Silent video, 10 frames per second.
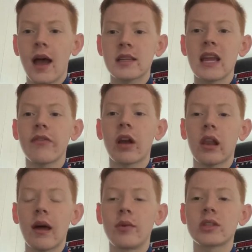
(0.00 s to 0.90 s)
Stephen
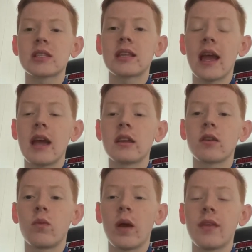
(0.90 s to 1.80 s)
Clements stayed
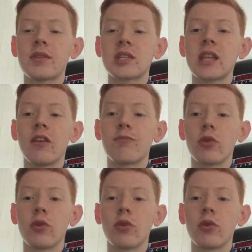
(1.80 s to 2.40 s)
with Steve